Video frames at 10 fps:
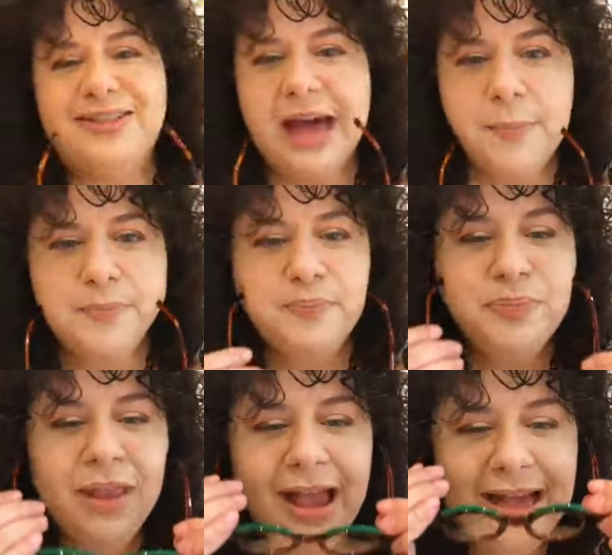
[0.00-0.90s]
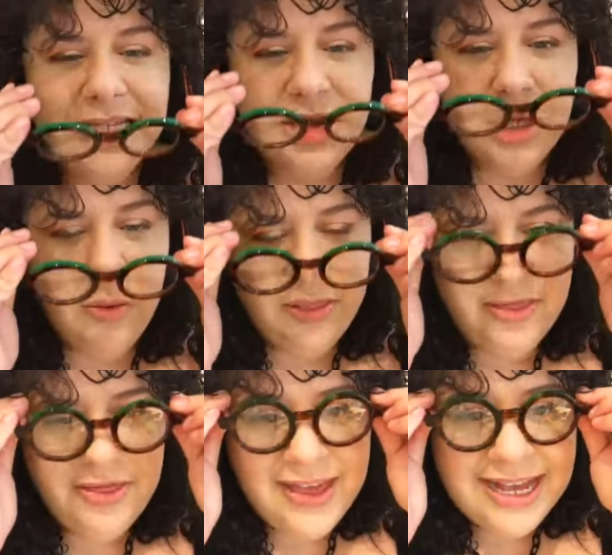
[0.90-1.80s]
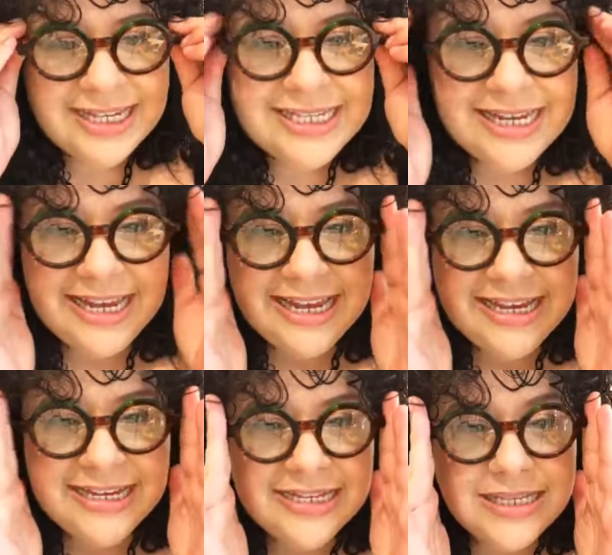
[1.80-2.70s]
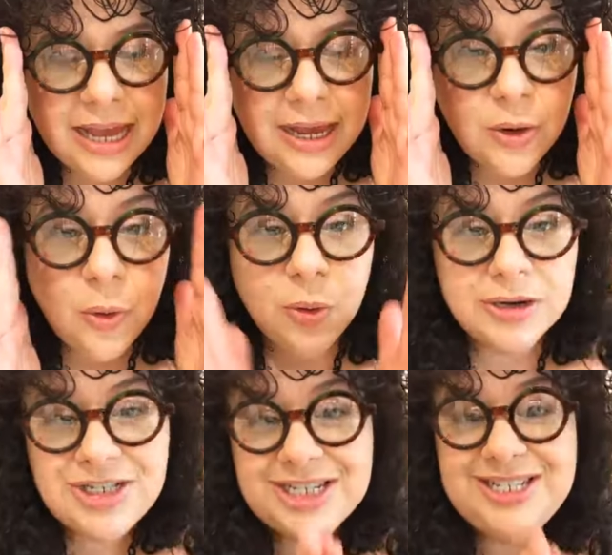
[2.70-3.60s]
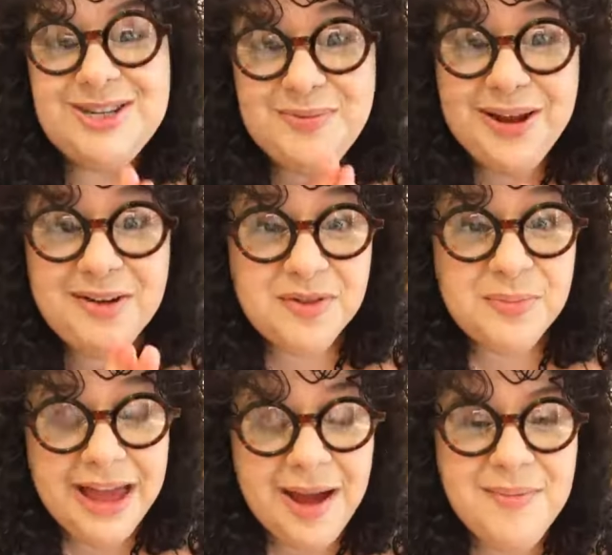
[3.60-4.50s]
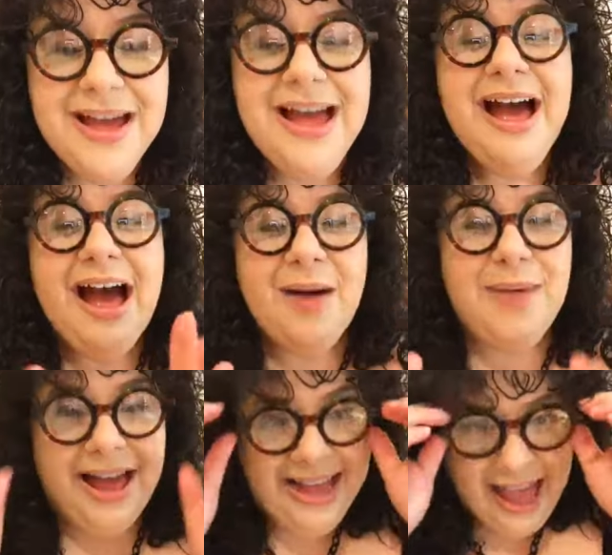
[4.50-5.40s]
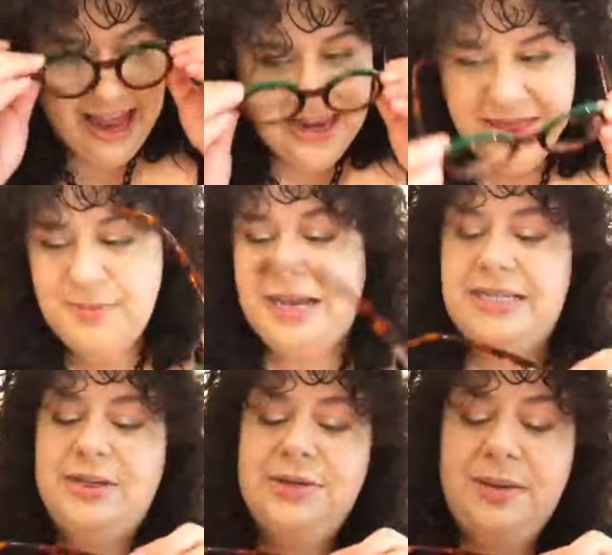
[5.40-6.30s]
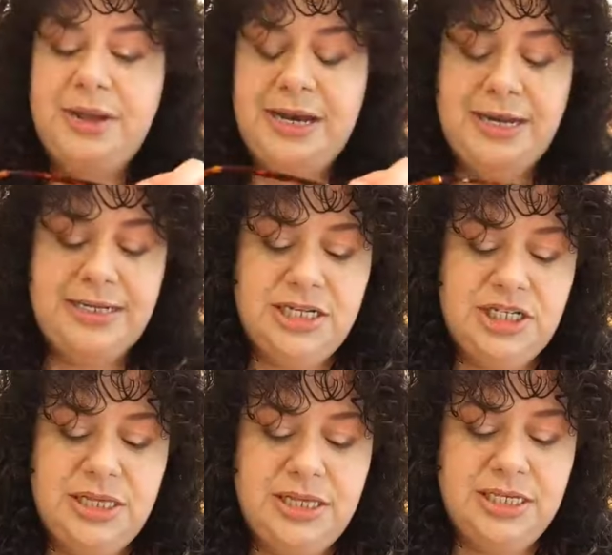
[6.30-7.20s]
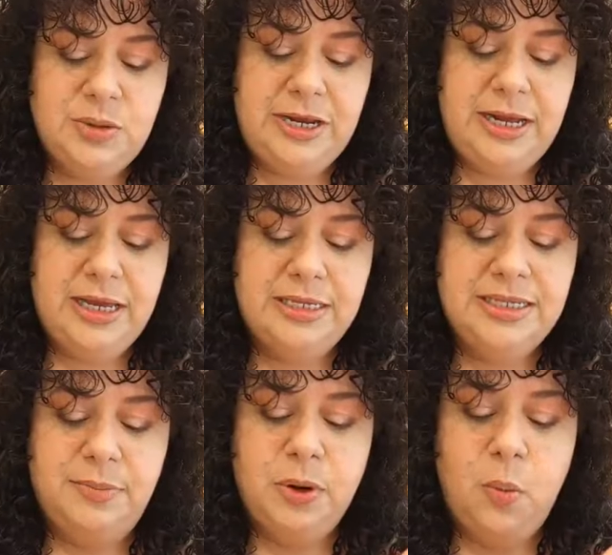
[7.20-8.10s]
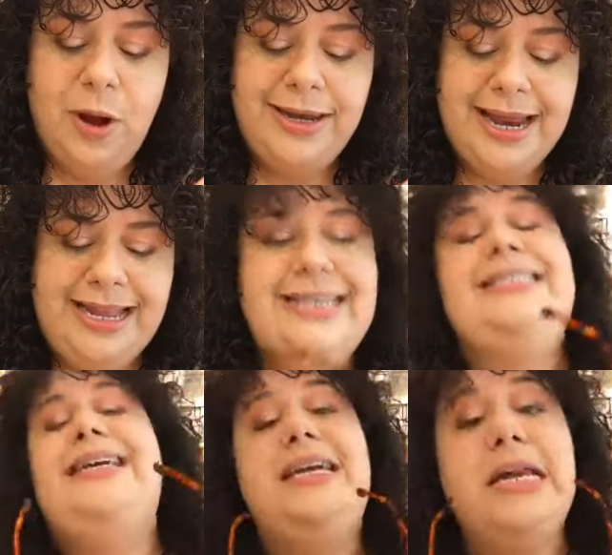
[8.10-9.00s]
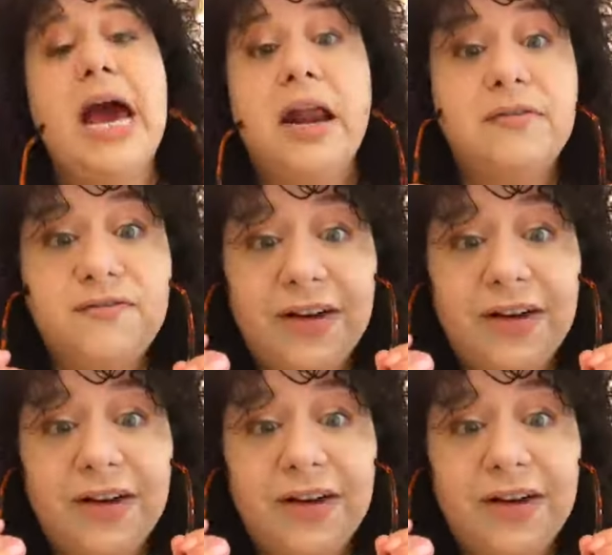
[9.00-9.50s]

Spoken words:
about that. And so this is a gorgeous new pair from them. Again, because they're limited edition, this one is number 119 out of